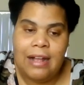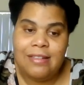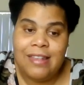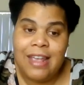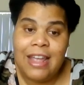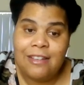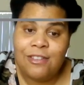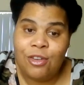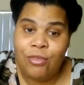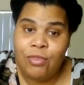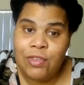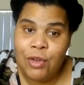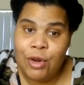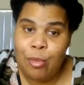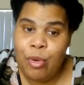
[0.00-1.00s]
take a
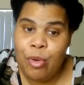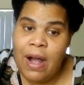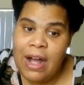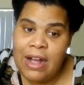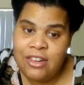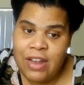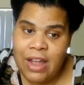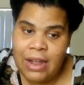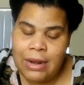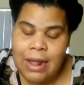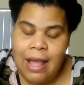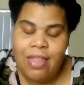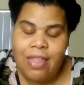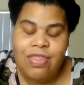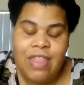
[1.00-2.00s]
service learning project
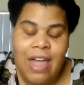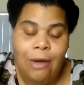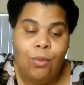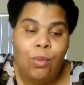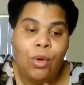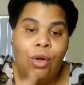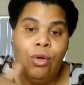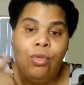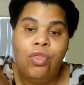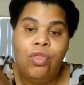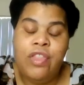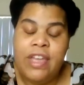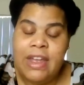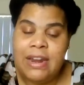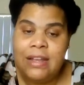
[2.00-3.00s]
that will
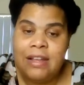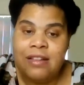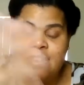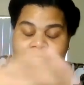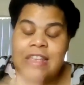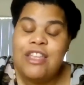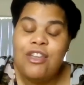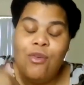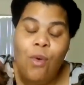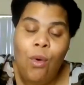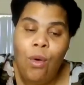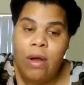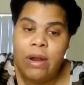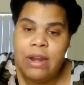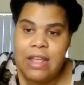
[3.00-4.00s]
then continue
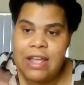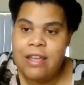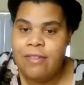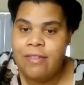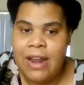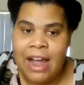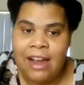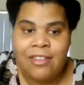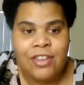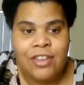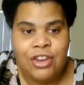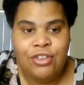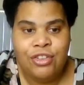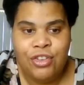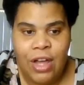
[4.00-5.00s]
on even after
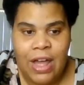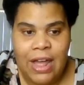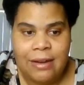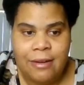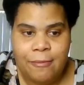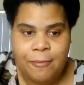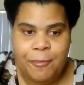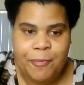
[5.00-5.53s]
you're done.